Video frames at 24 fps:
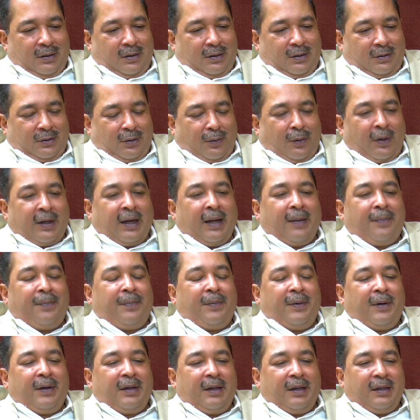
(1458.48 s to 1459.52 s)
So what
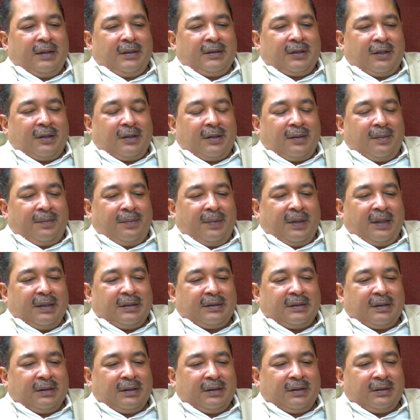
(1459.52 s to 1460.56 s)
happened in certain
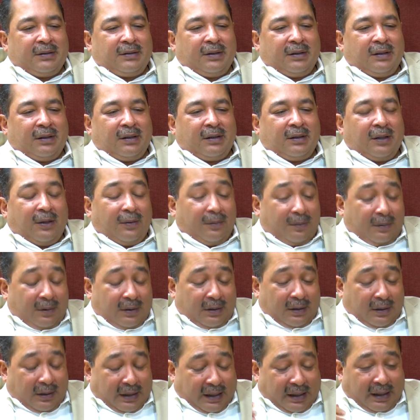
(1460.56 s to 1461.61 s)
places, now
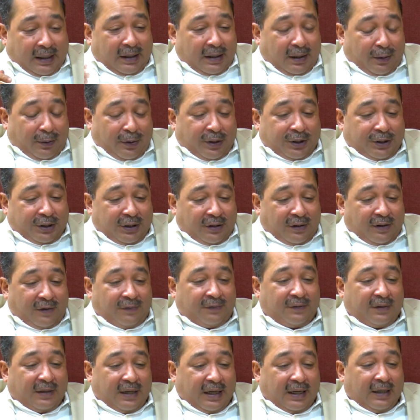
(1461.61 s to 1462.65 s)
again the question
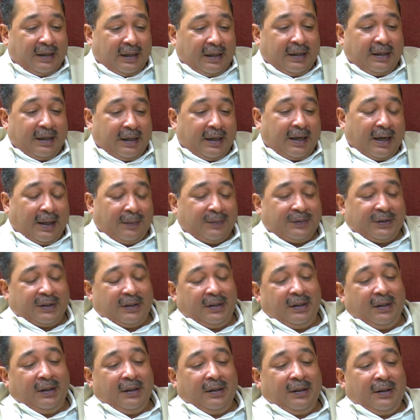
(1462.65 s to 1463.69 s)
of healthy tea comes
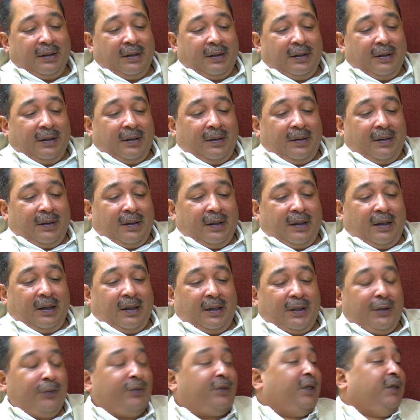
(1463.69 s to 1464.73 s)
in,
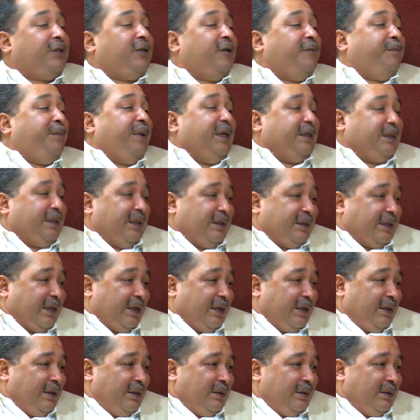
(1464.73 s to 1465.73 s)
usage of pesticide.